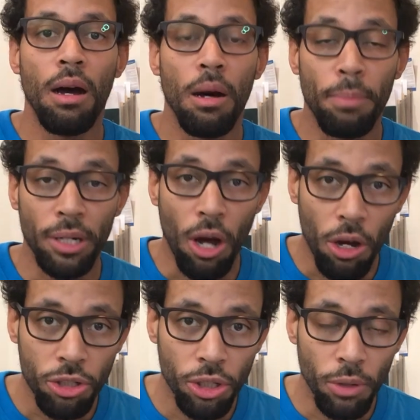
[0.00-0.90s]
But
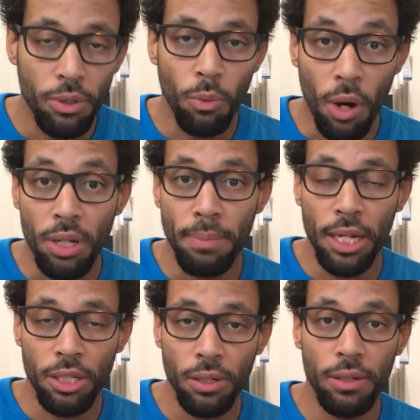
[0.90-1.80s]
also, you want to make
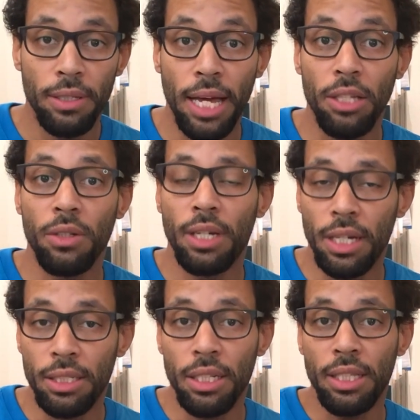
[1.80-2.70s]
sure that you
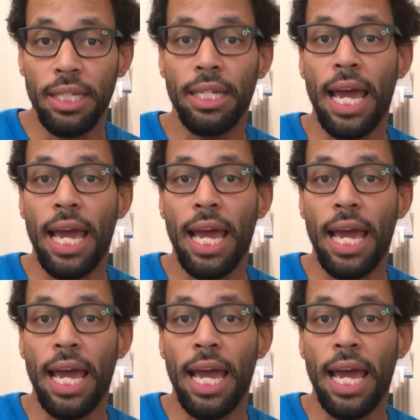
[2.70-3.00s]
get the